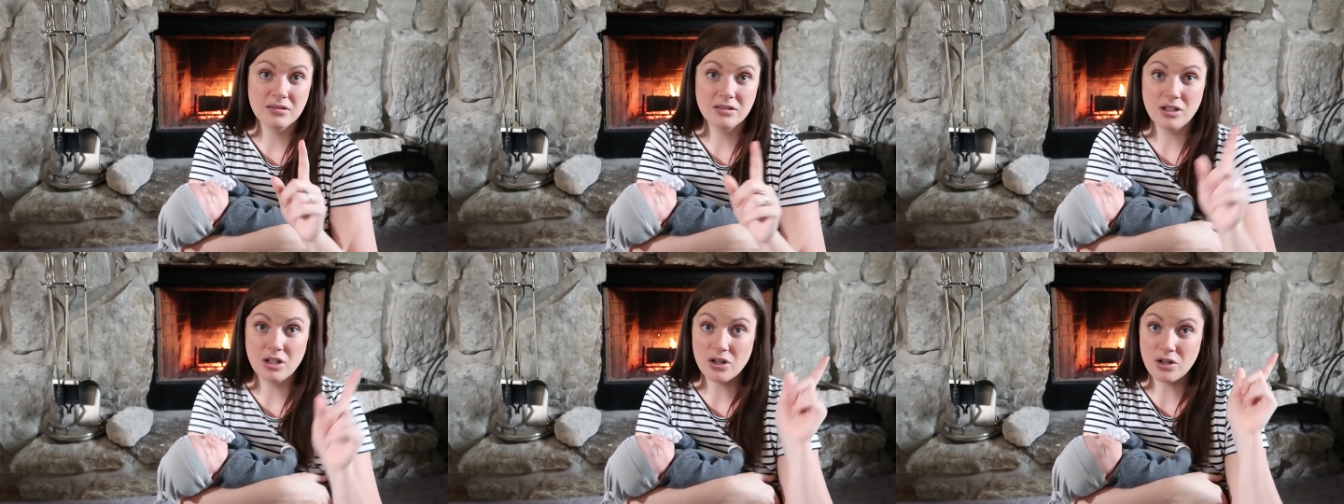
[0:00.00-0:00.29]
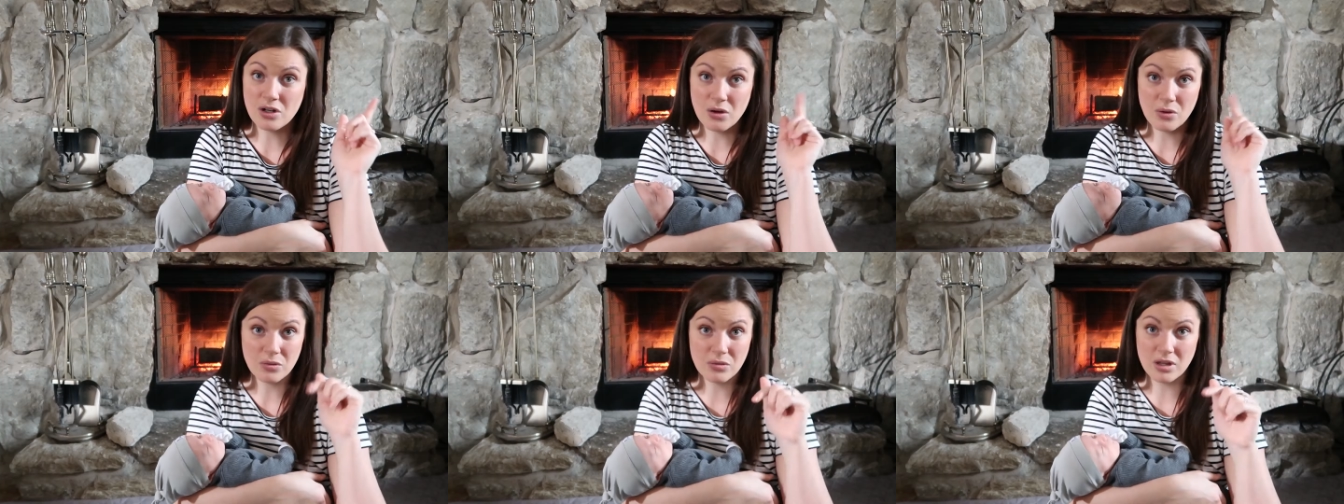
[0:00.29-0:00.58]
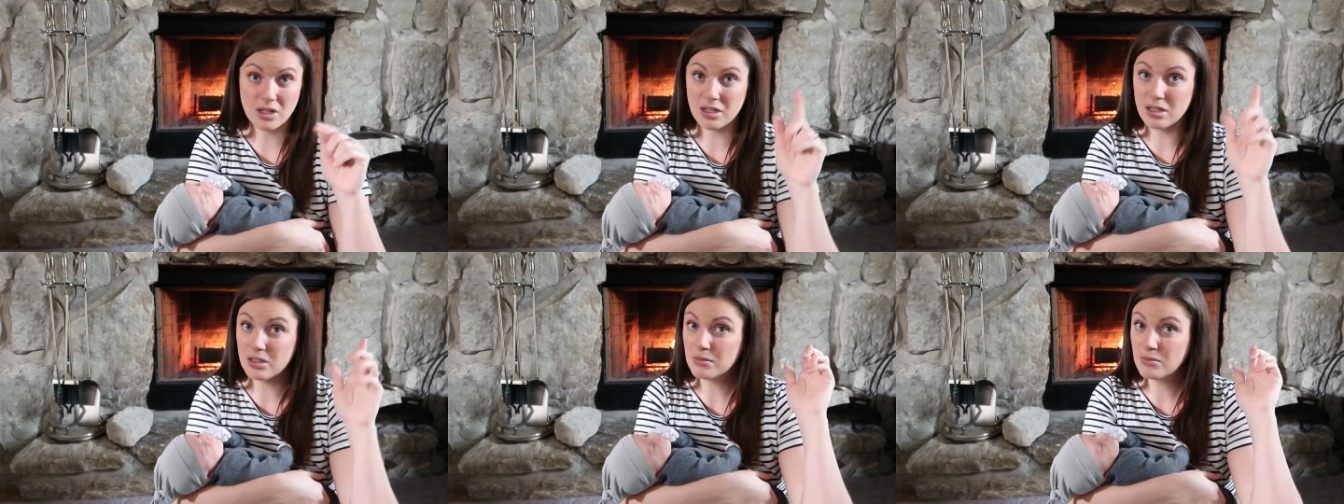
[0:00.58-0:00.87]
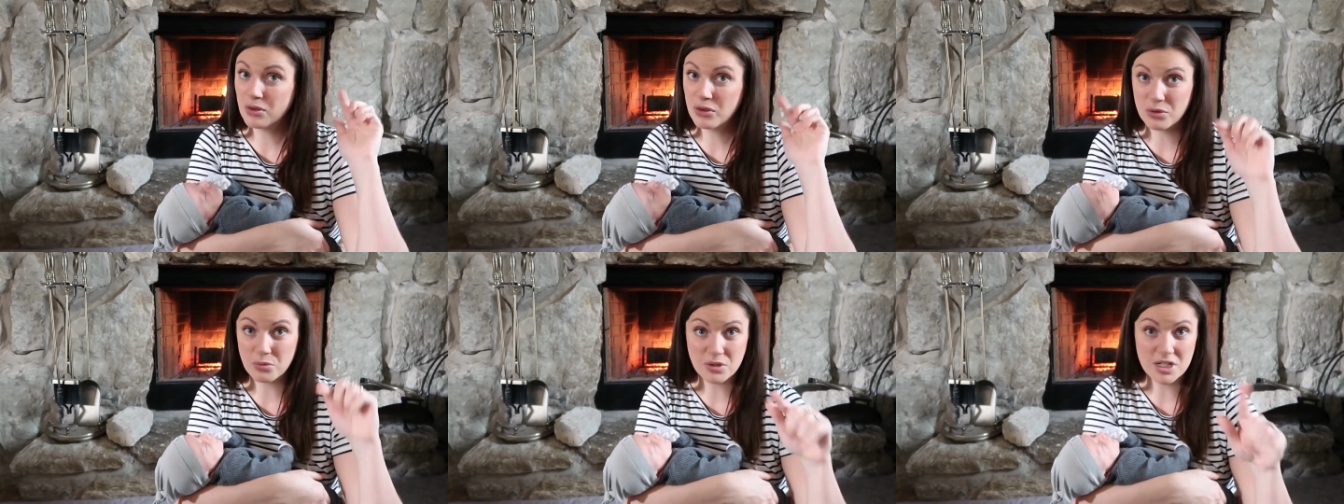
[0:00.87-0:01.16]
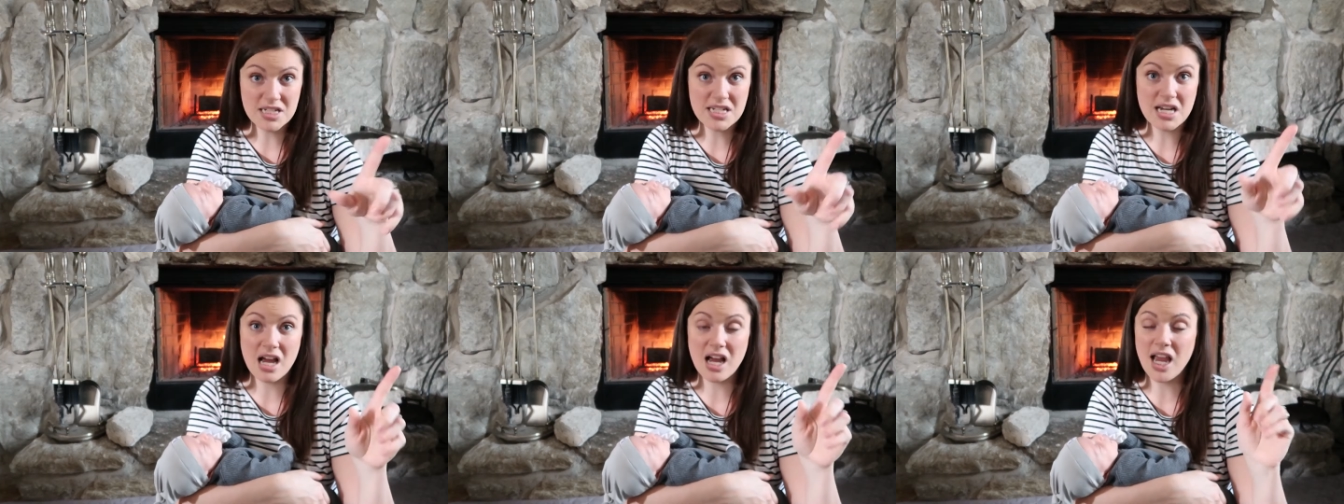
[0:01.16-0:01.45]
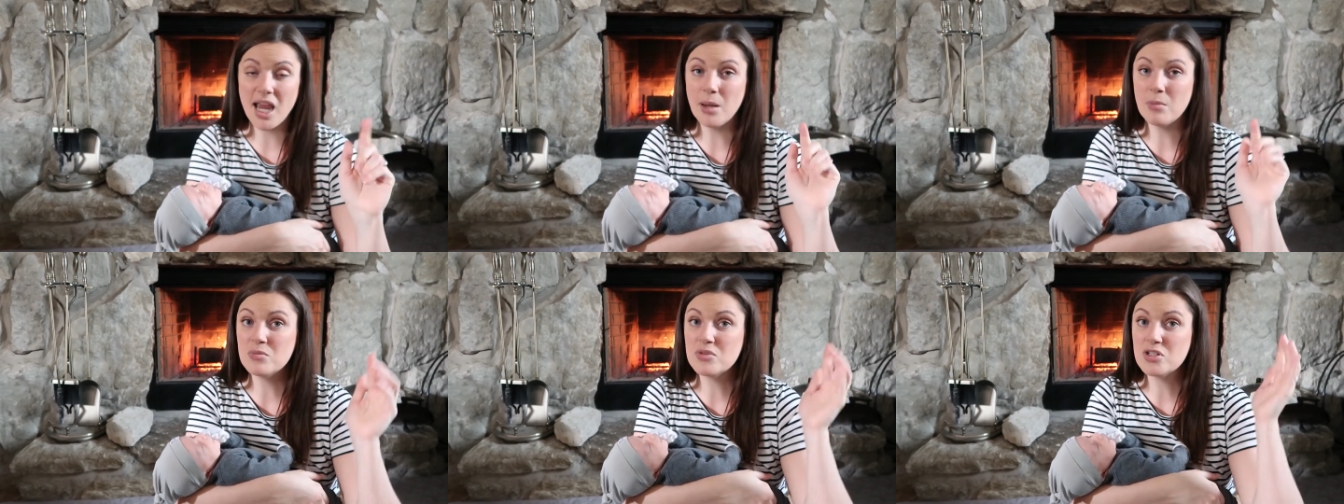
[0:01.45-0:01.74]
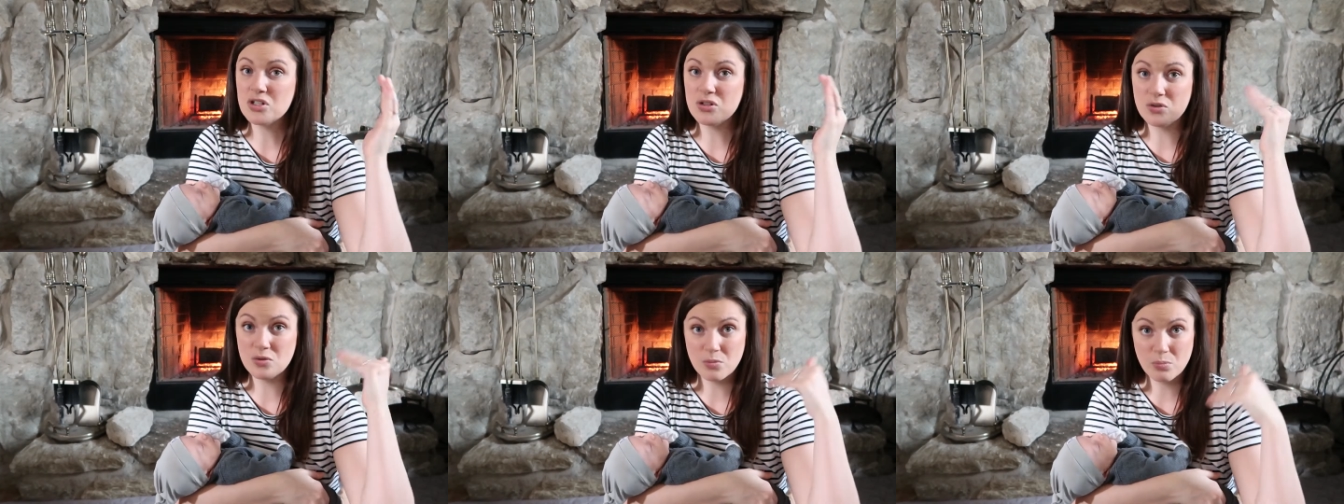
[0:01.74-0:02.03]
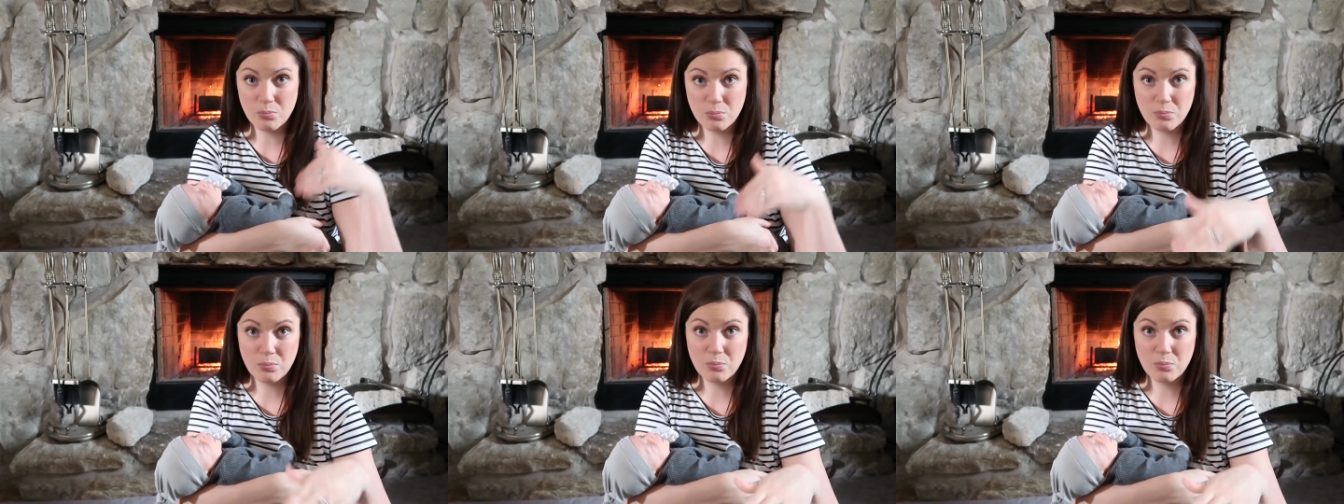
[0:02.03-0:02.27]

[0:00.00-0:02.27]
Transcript: you know, the three times you